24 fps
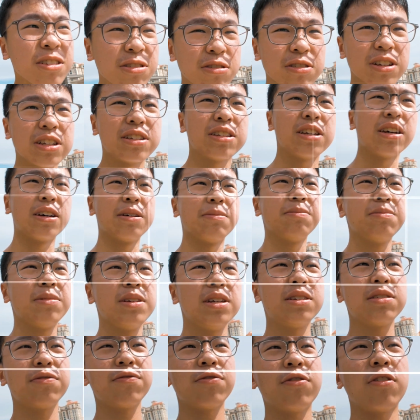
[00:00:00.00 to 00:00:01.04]
So there's
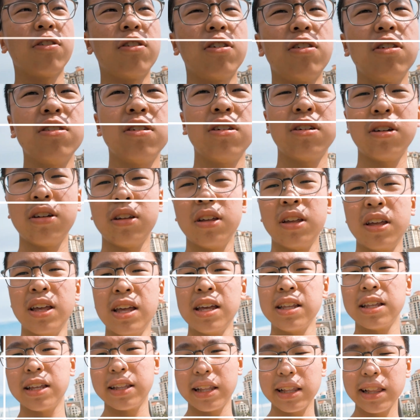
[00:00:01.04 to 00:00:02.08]
this
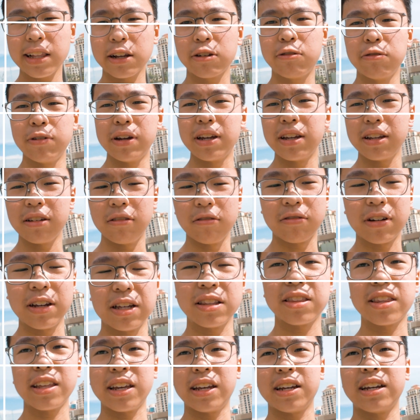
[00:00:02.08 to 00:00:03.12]
grid
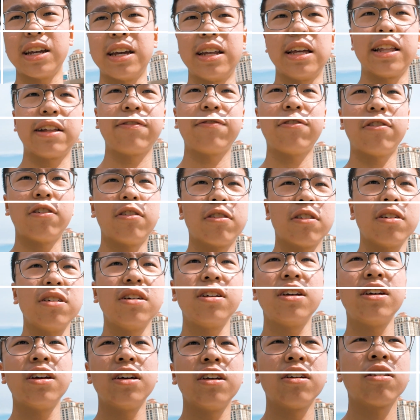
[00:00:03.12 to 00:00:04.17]
looking thing, and there's 4
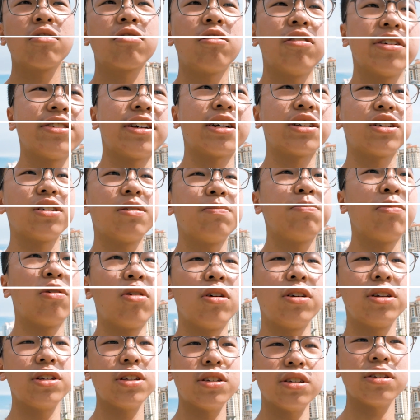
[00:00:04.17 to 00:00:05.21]
cross-section
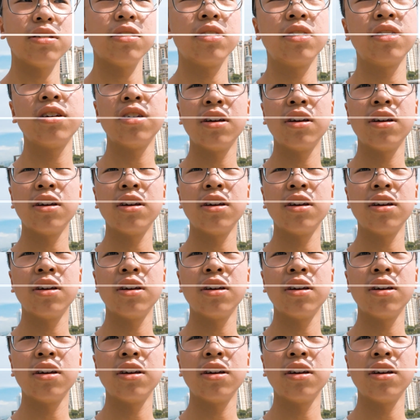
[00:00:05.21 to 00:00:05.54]
points.